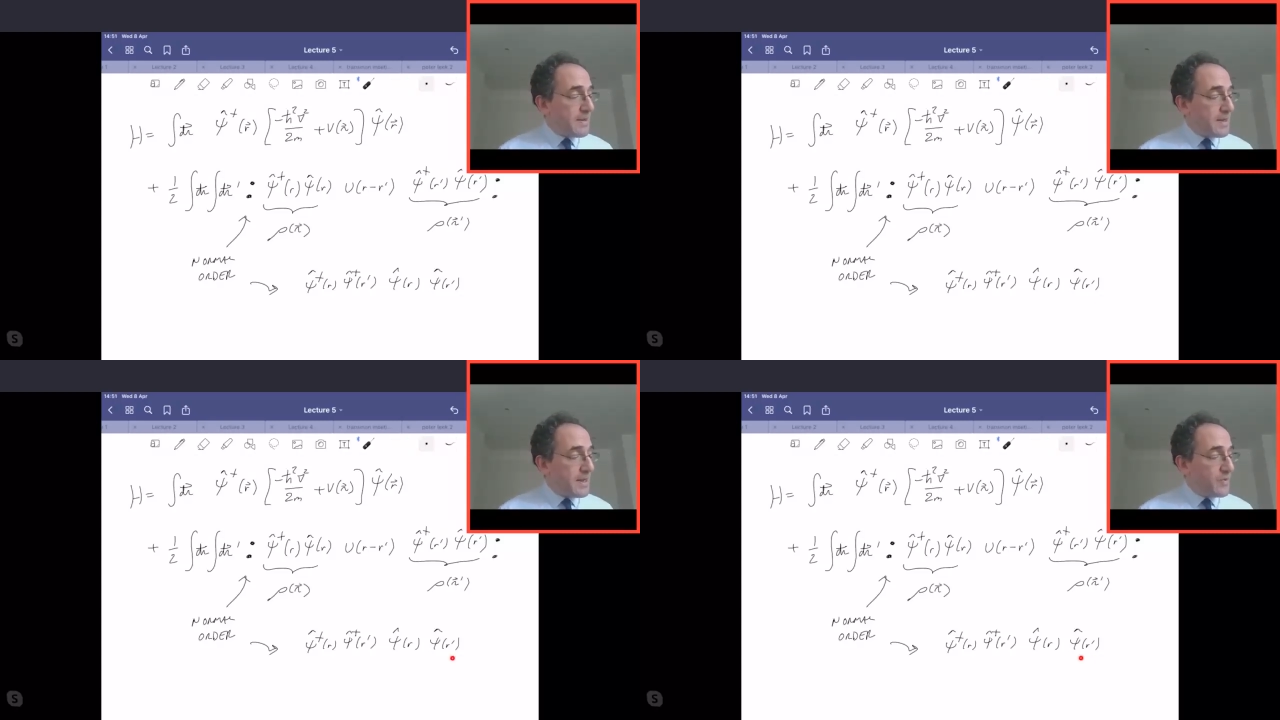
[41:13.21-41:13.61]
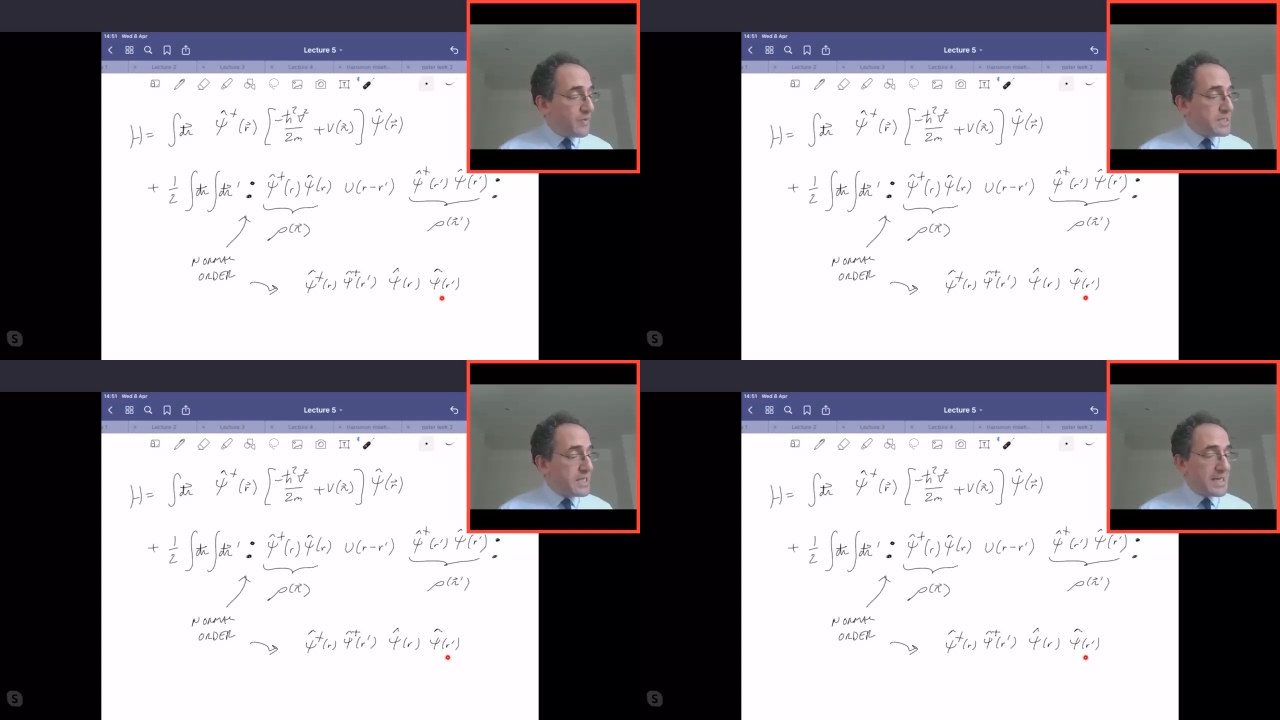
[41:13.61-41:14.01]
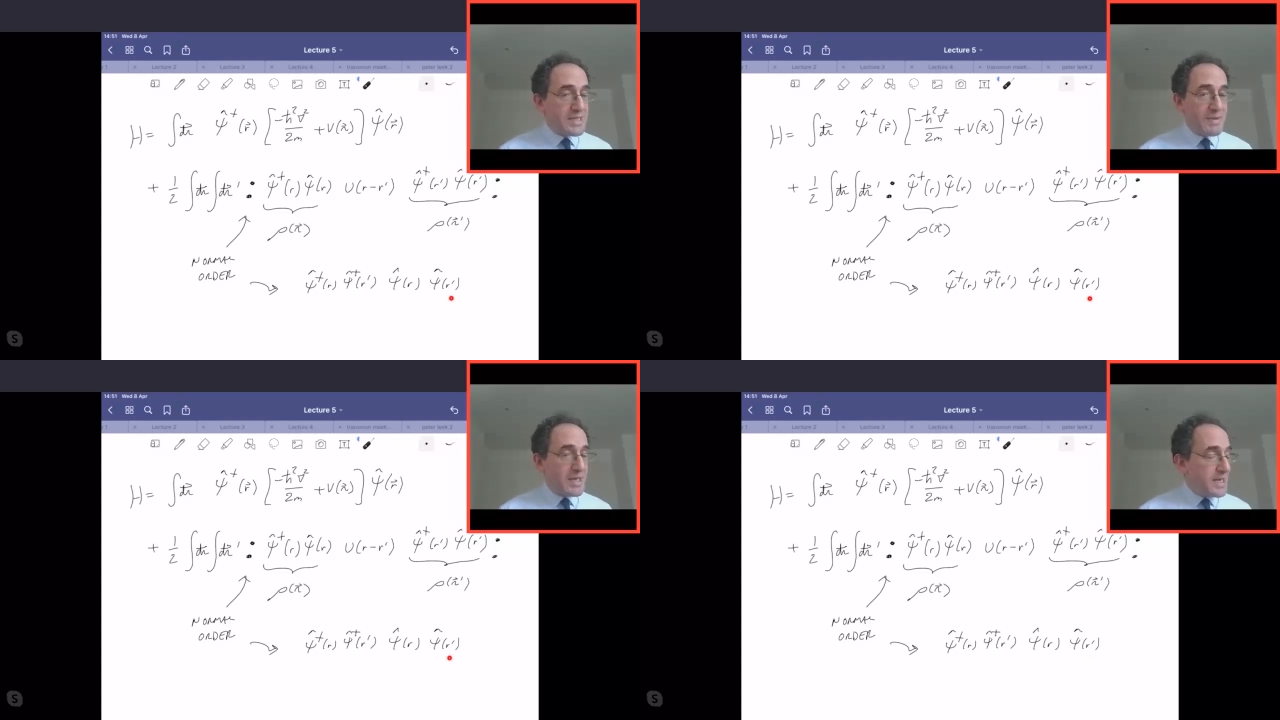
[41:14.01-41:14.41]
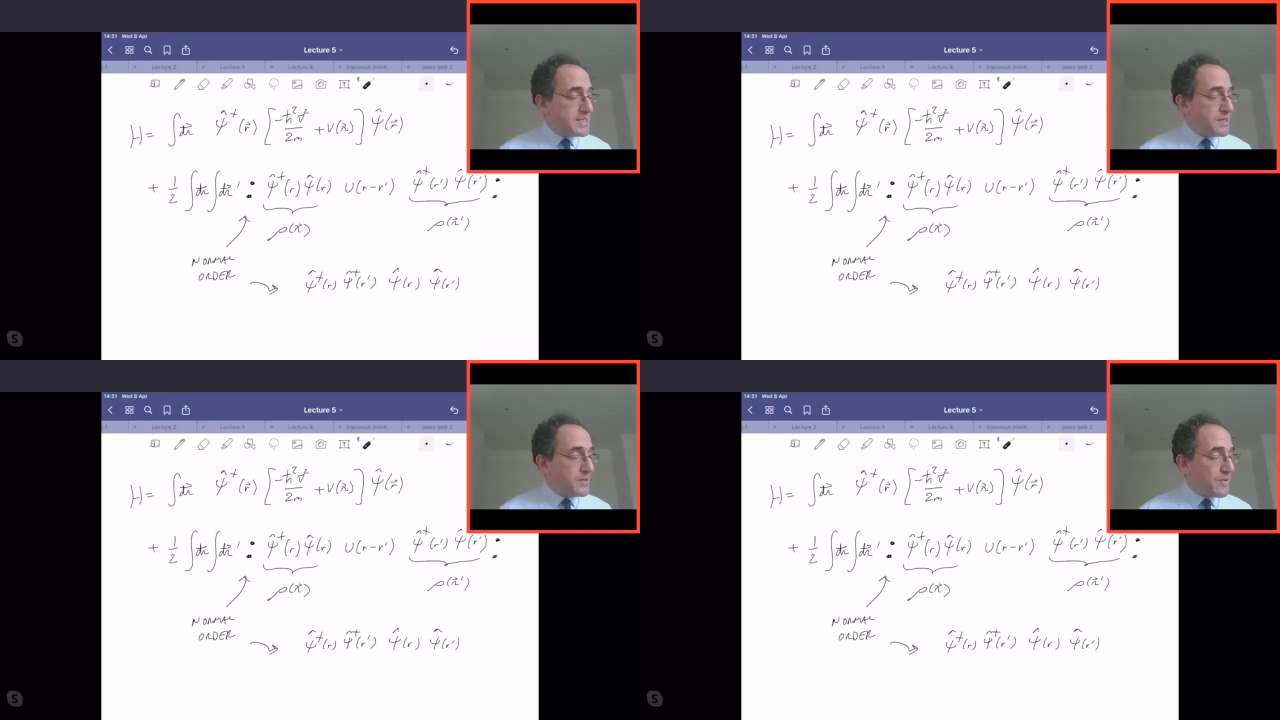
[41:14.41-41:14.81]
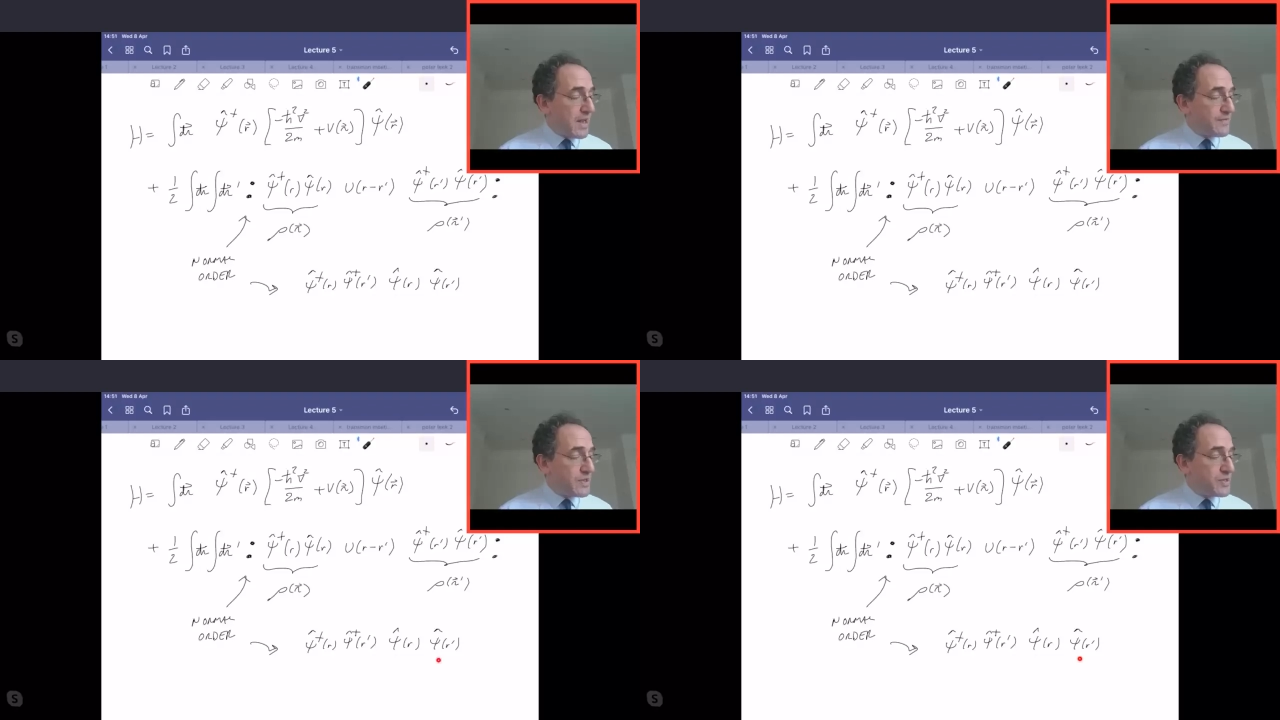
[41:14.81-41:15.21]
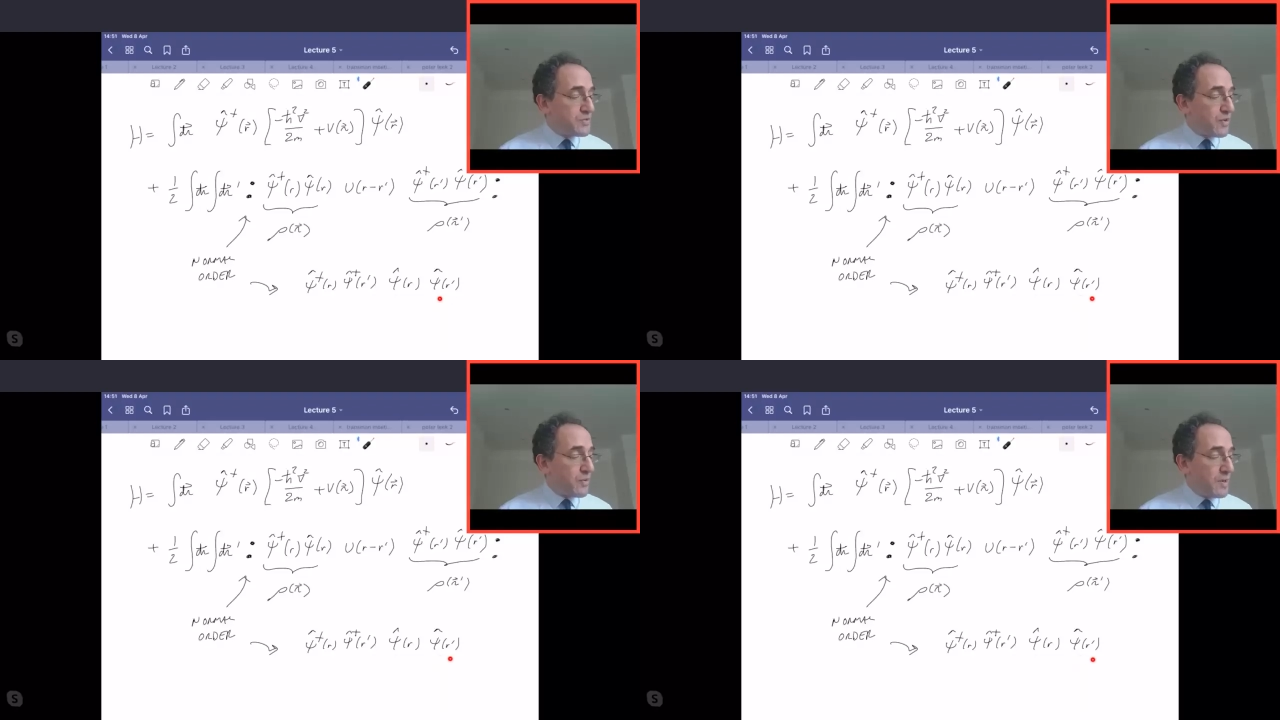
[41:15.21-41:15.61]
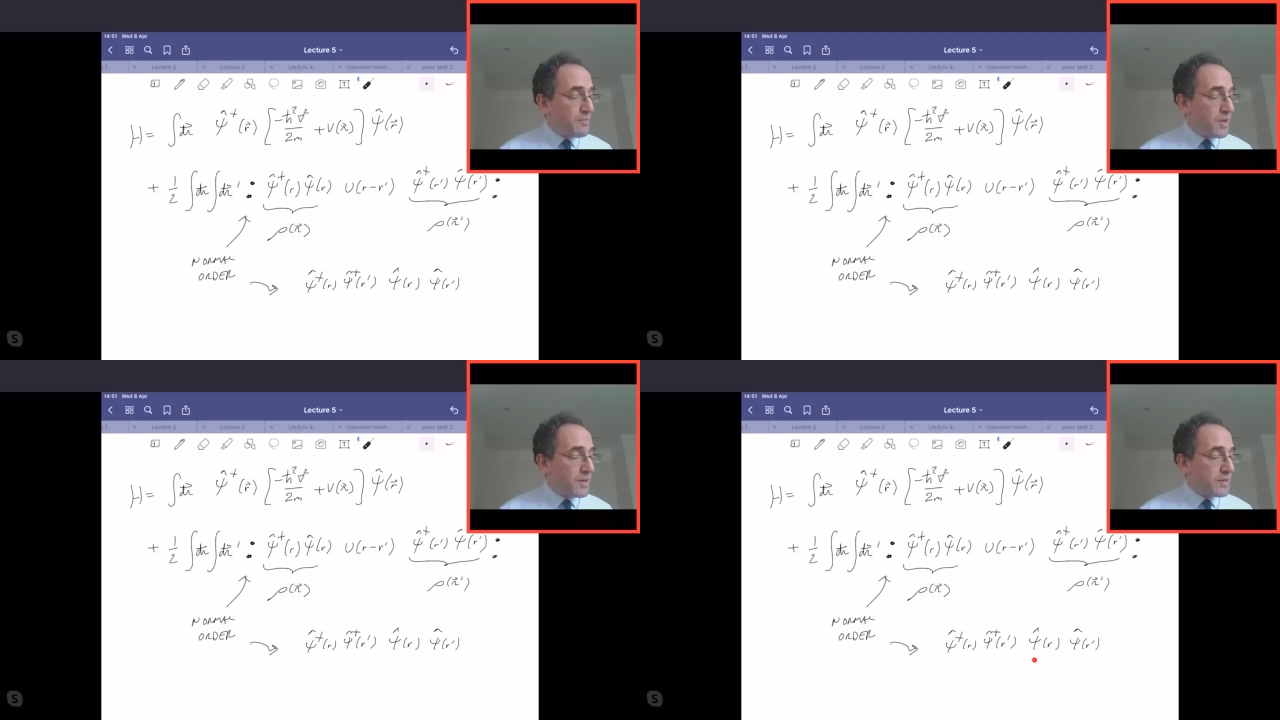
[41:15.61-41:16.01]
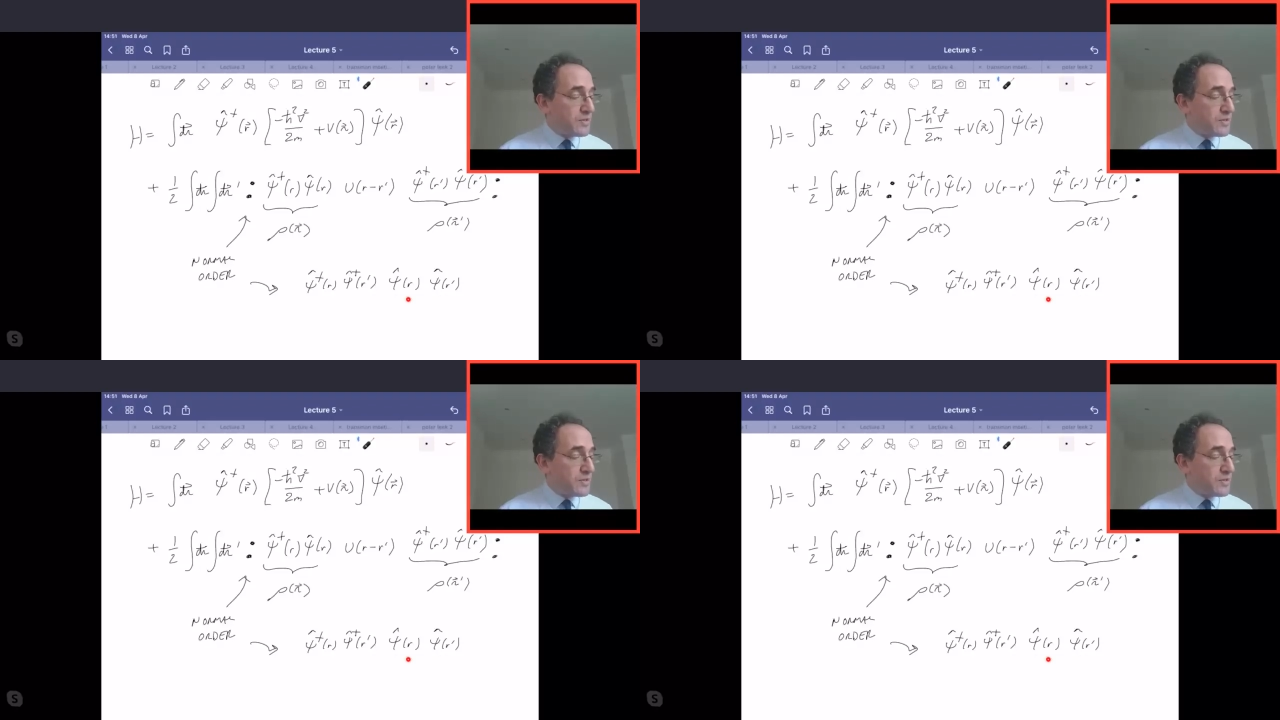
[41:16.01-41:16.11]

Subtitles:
in order to get something non-zero, you have to destroy one particle,